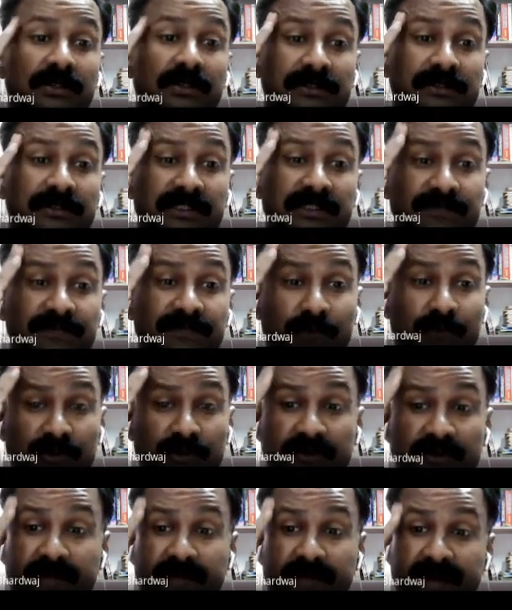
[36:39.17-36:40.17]
This
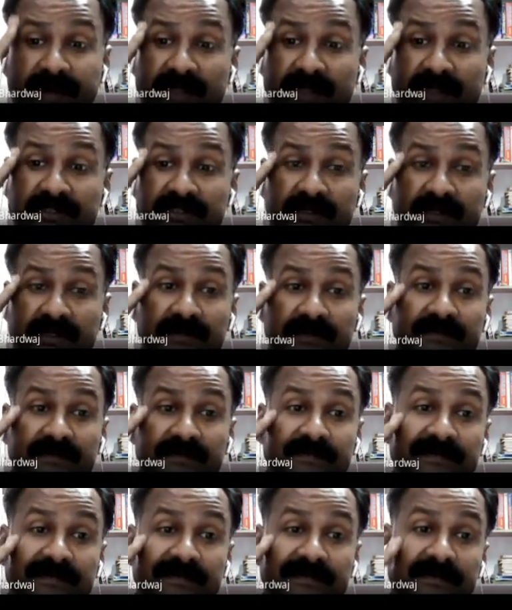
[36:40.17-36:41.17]
force of attraction
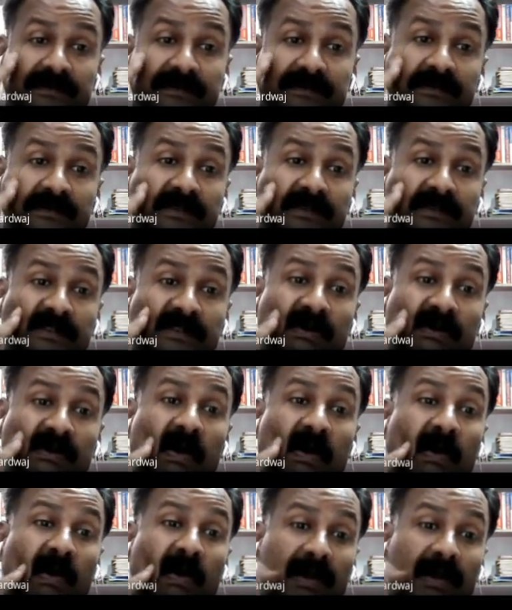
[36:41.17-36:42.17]

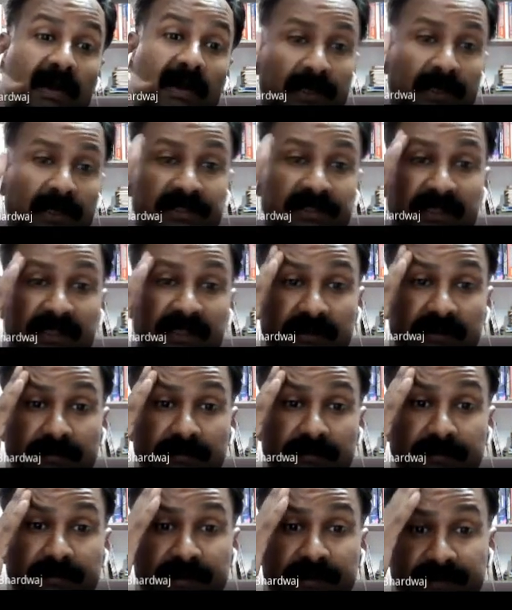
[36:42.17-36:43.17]
or repulsion
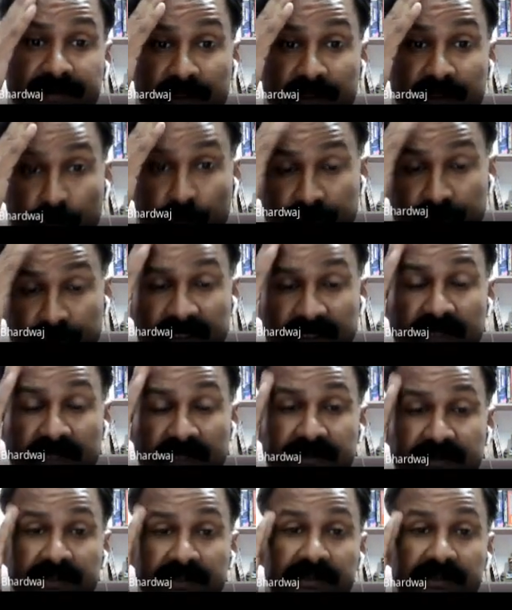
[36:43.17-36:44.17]
between two
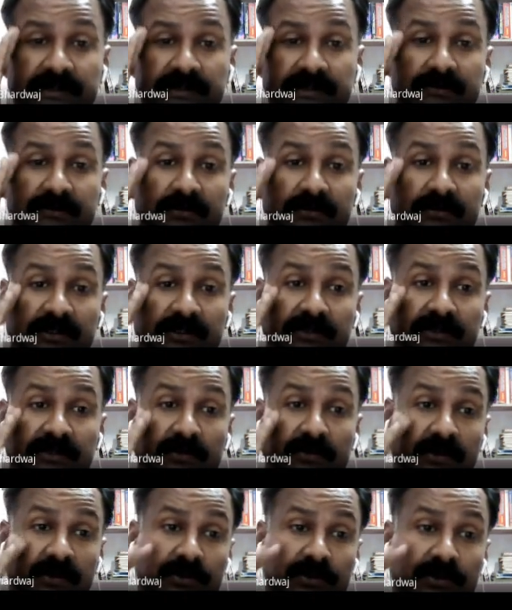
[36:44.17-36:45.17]
charges is
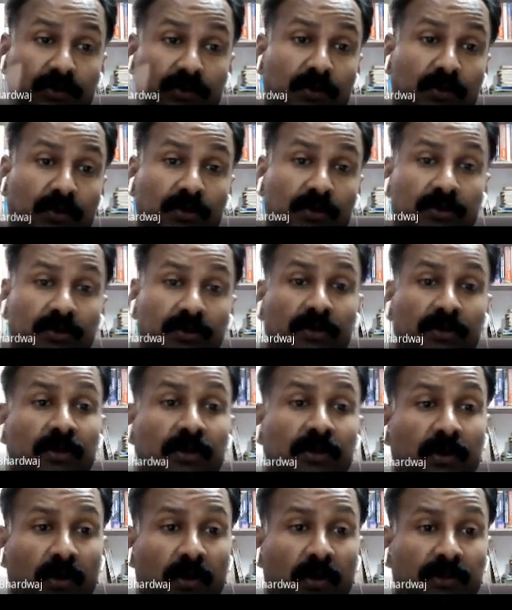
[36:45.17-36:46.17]
also
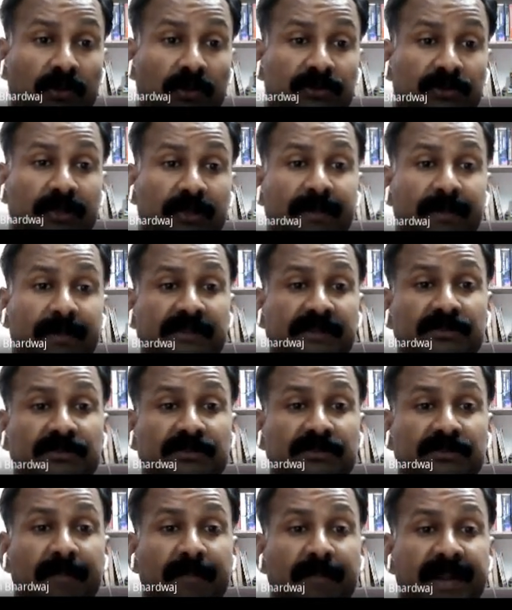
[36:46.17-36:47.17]
depends
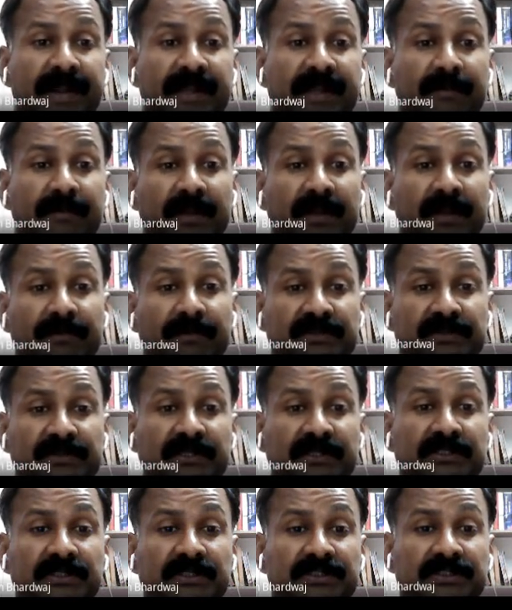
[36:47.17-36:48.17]
on the medium in which
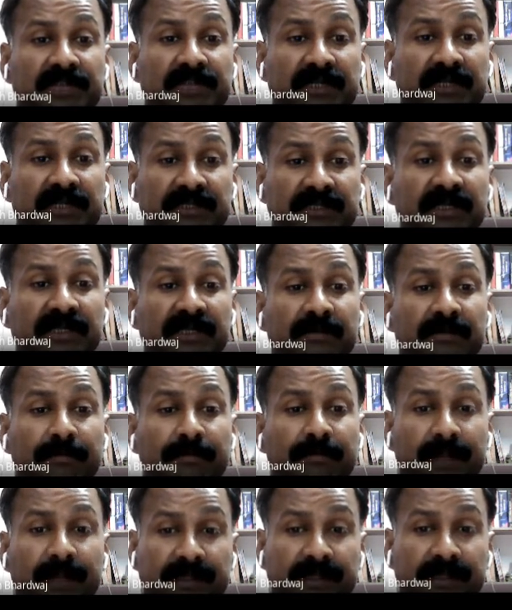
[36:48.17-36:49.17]
the charge are
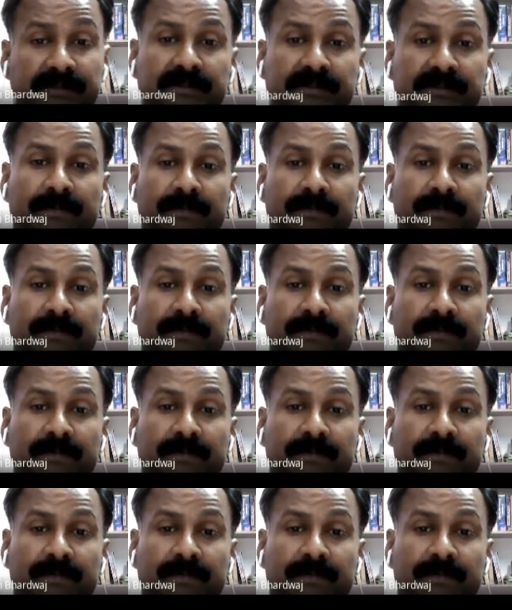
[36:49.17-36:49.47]
placed.